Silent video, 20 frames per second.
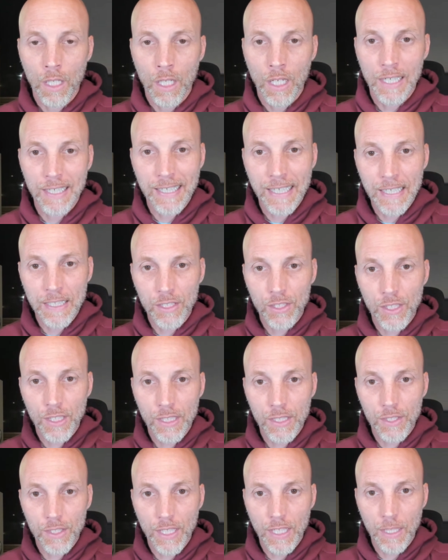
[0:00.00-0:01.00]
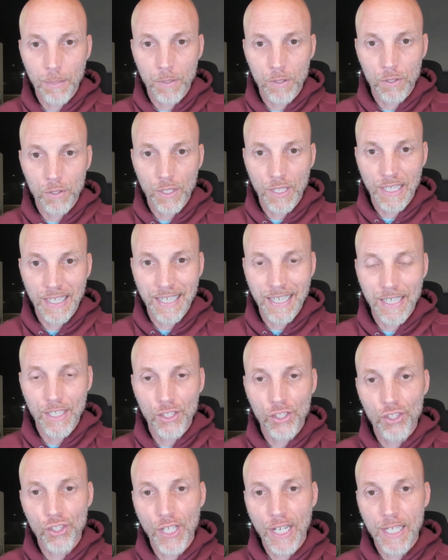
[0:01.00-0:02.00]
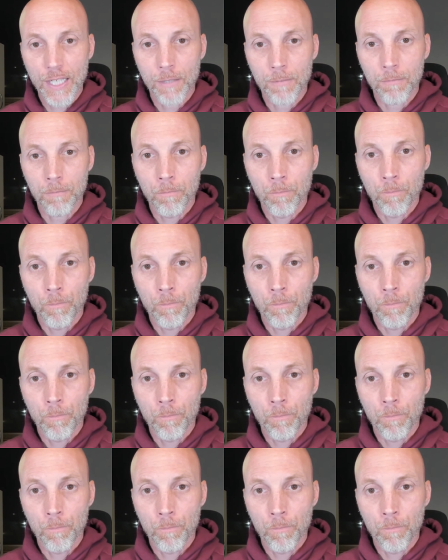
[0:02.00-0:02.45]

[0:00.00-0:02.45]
against these demons and against Satan,